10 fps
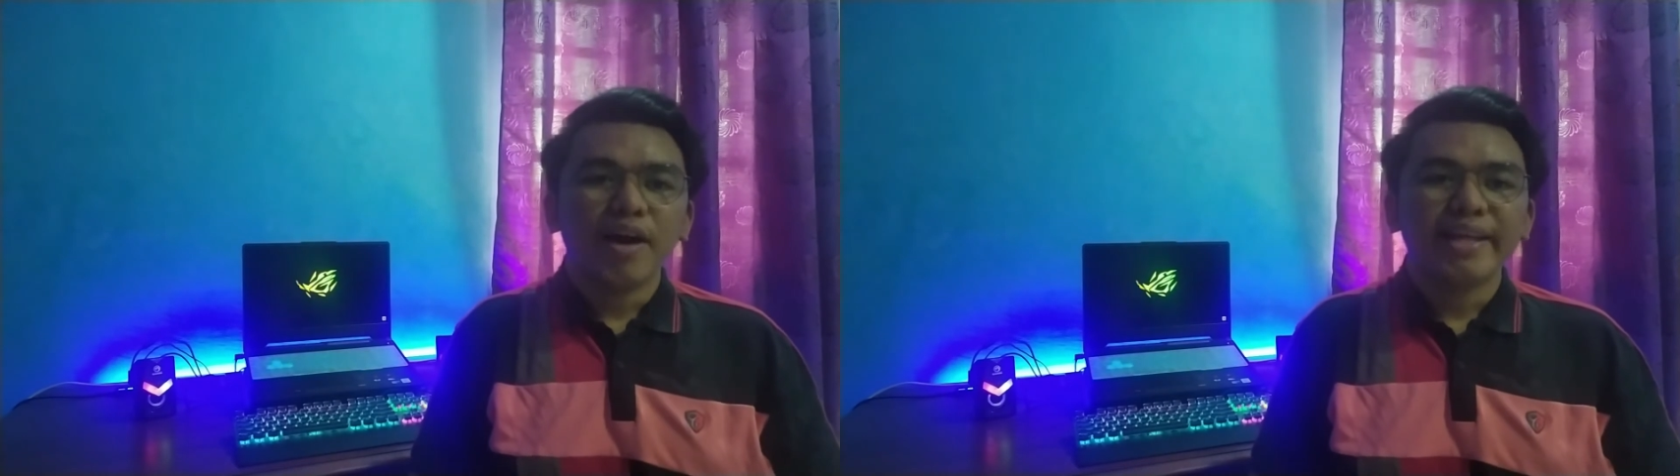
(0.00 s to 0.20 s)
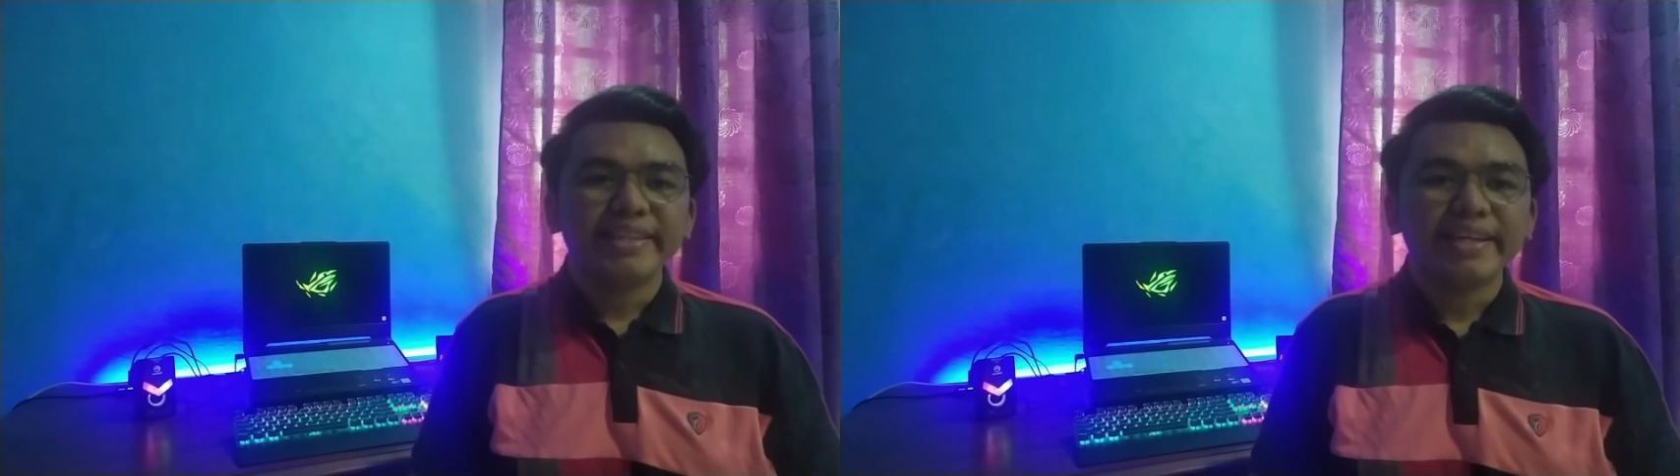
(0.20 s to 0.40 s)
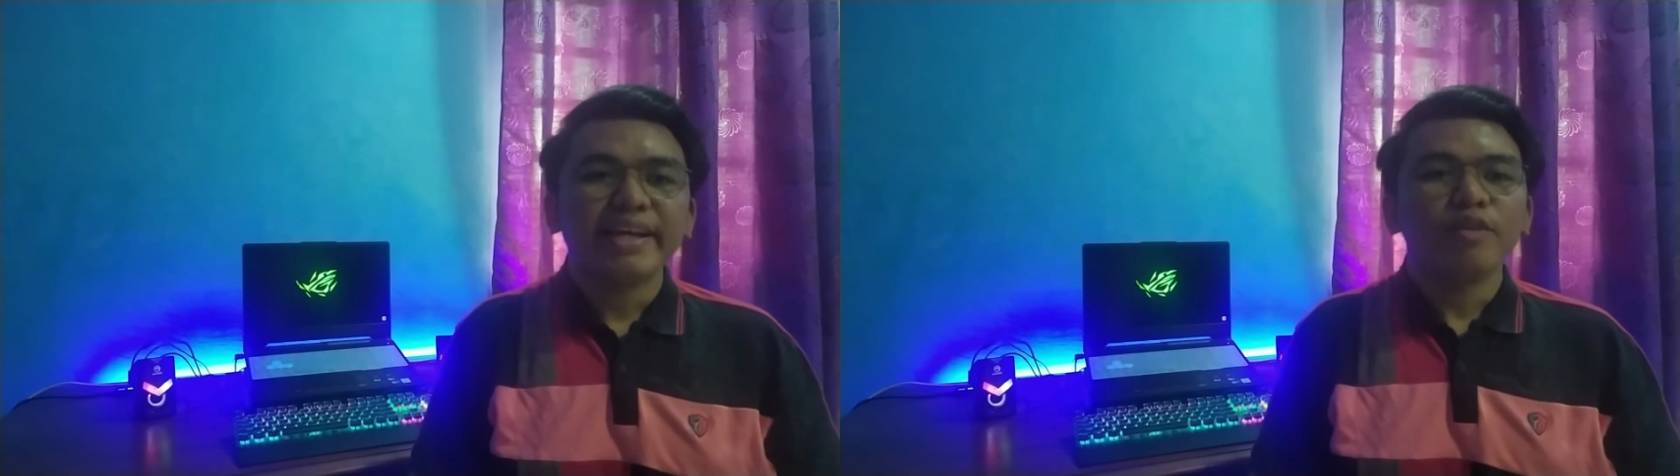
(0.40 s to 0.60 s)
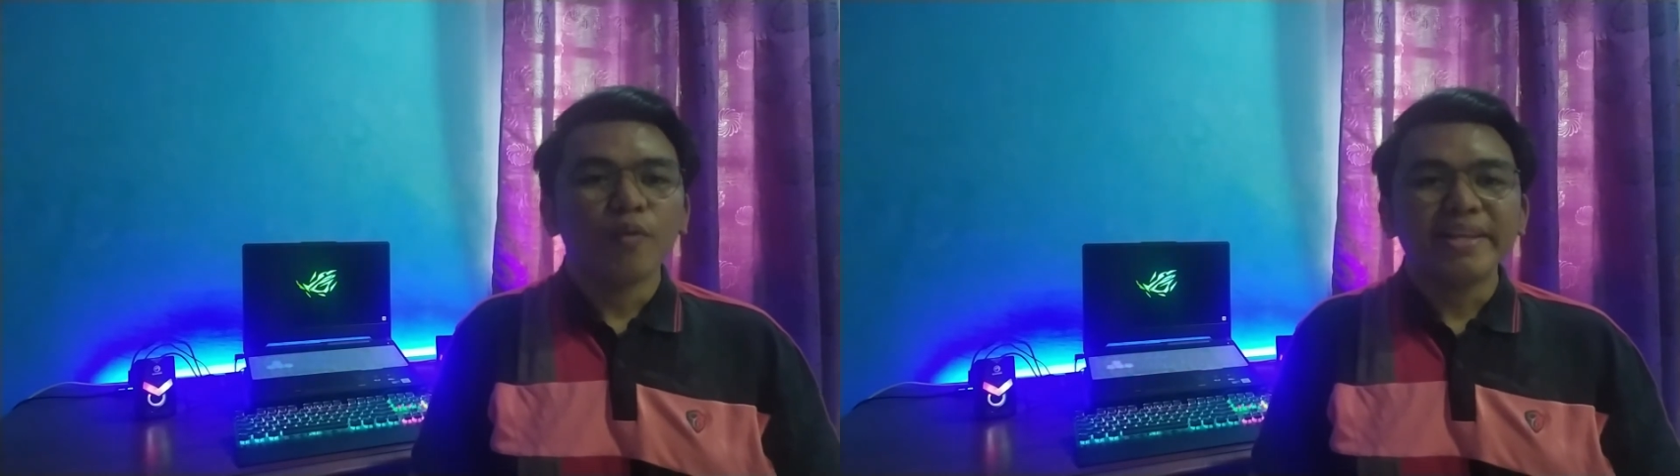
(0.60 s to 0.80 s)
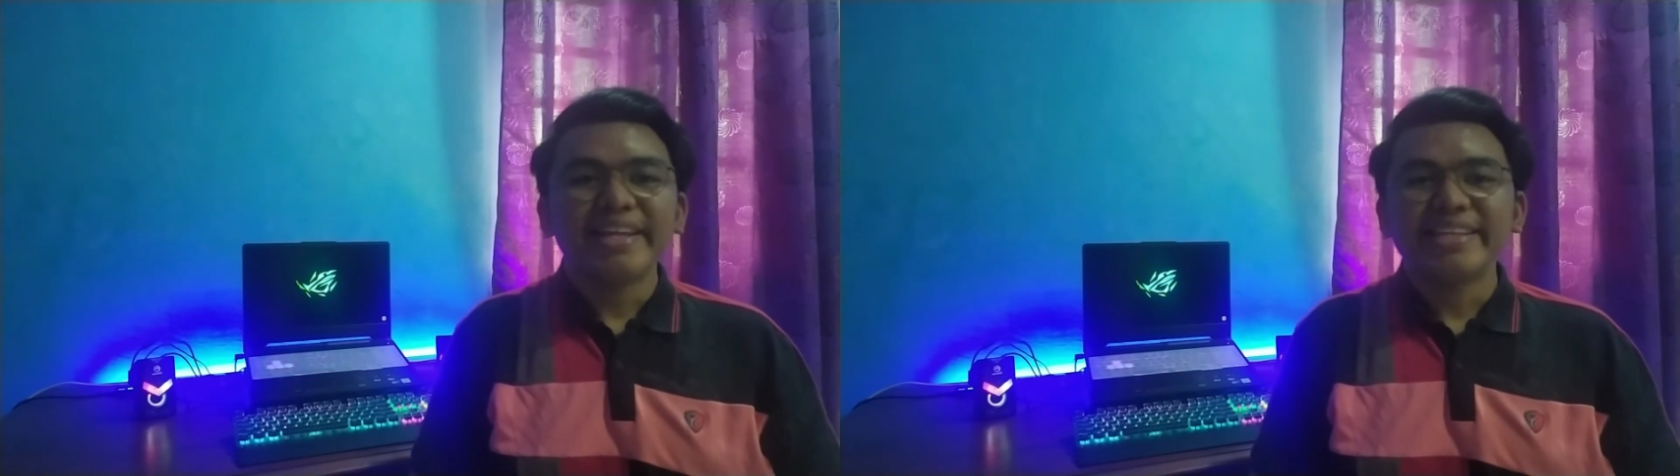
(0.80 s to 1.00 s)
Article
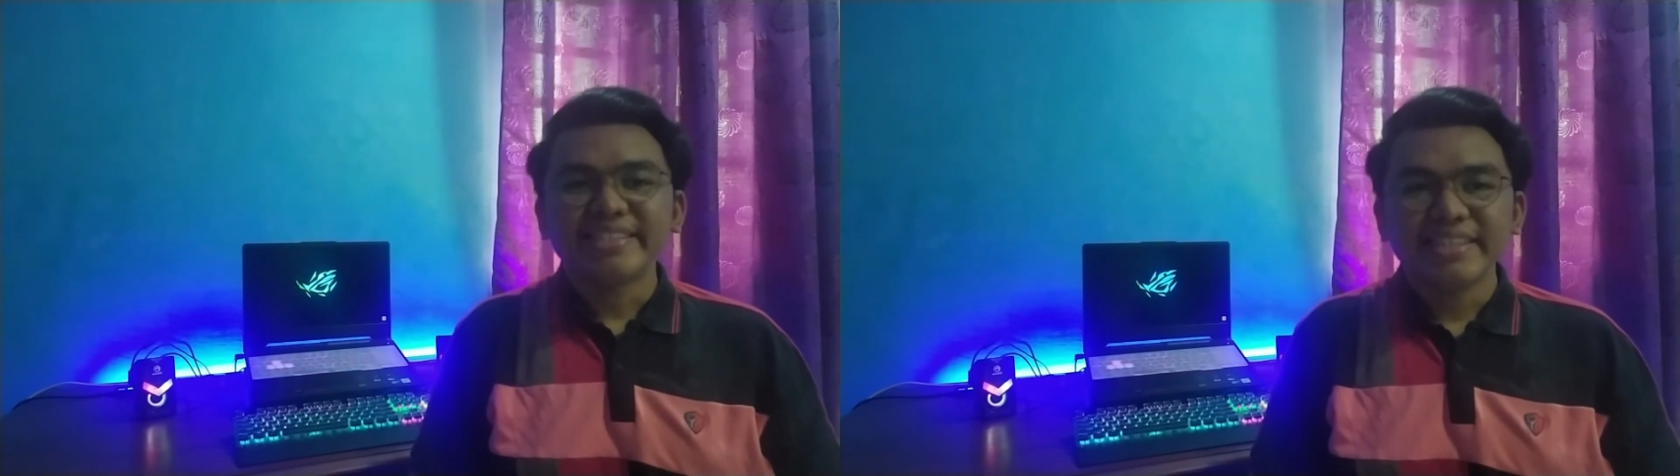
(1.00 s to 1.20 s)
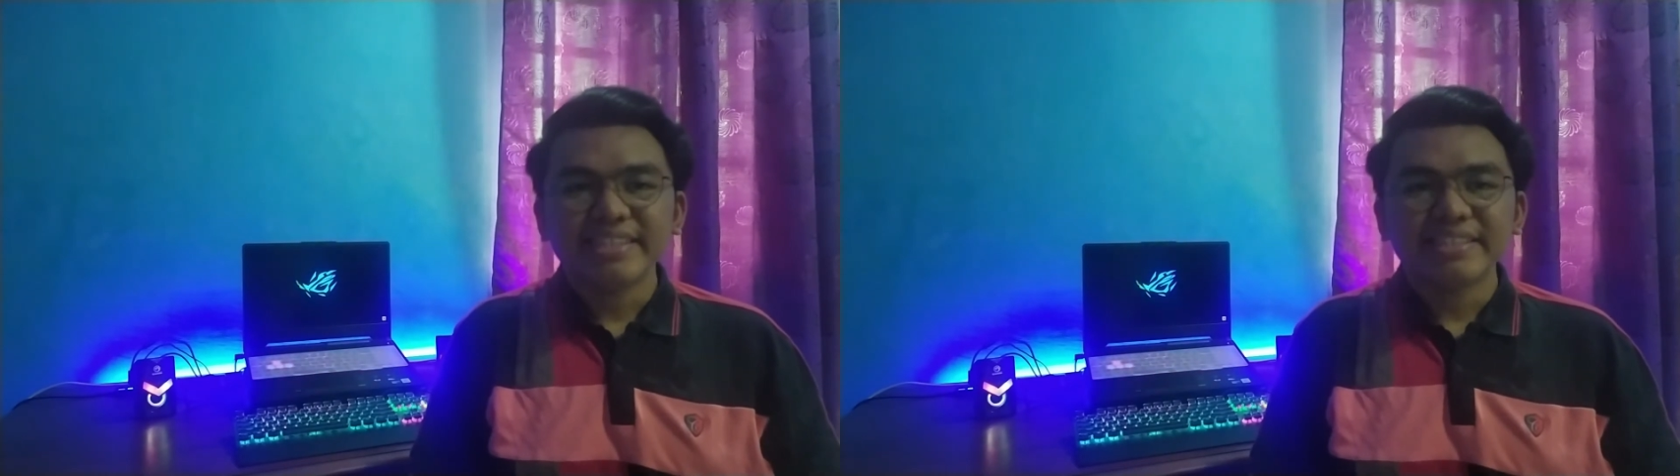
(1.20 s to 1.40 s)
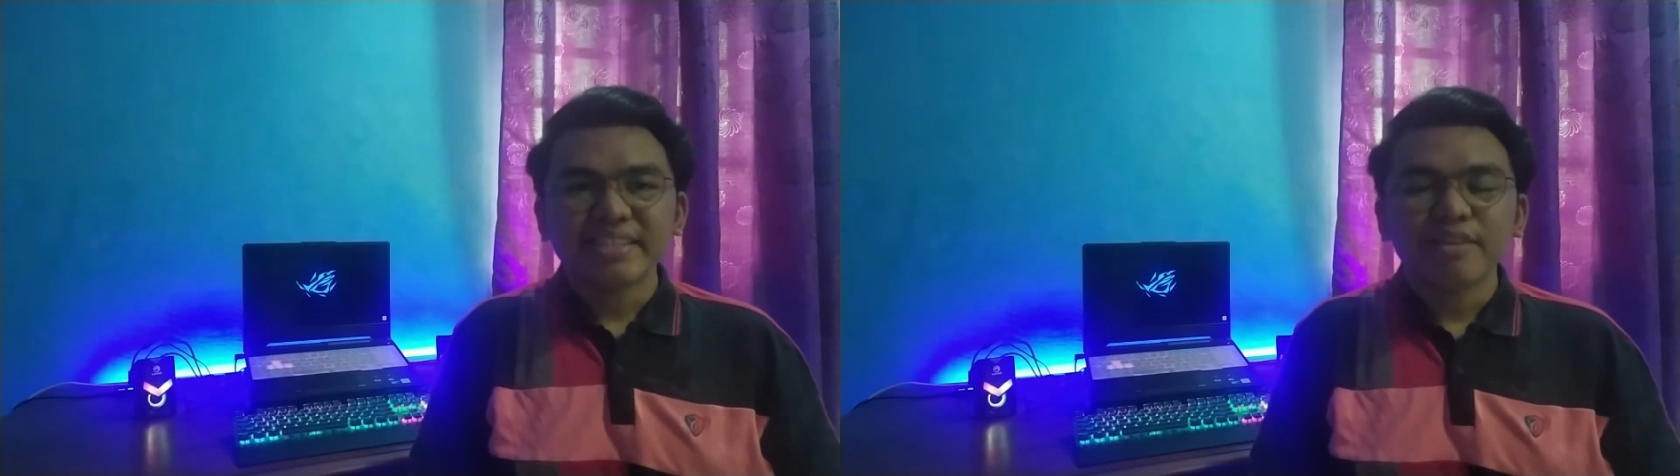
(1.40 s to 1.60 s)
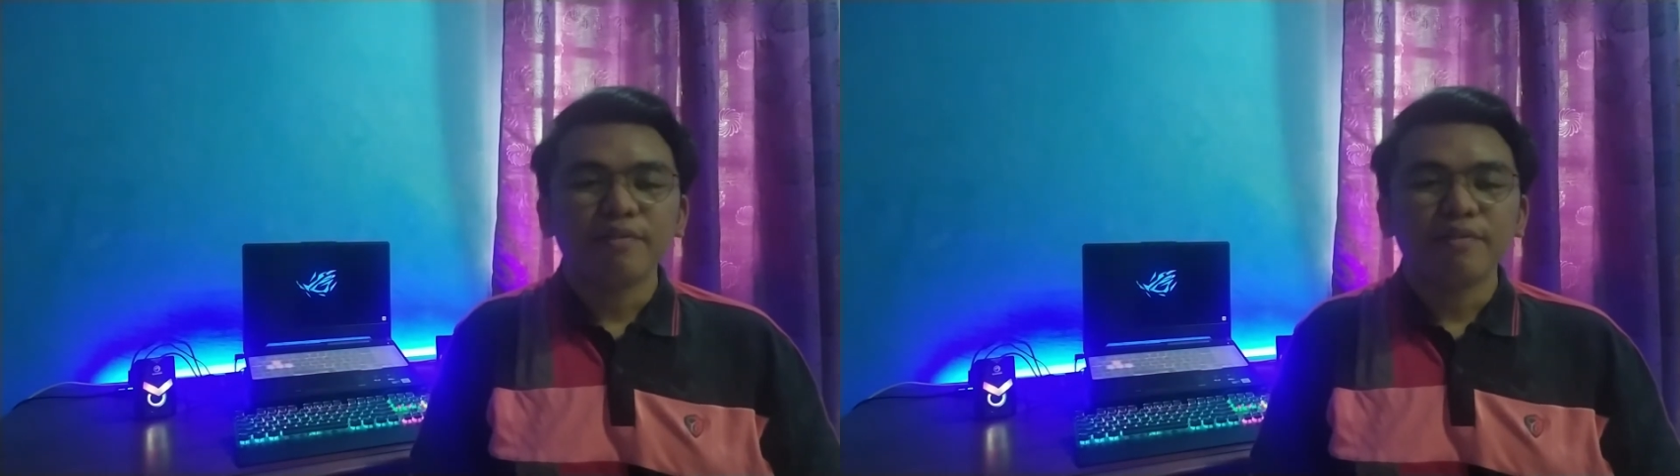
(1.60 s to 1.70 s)
196,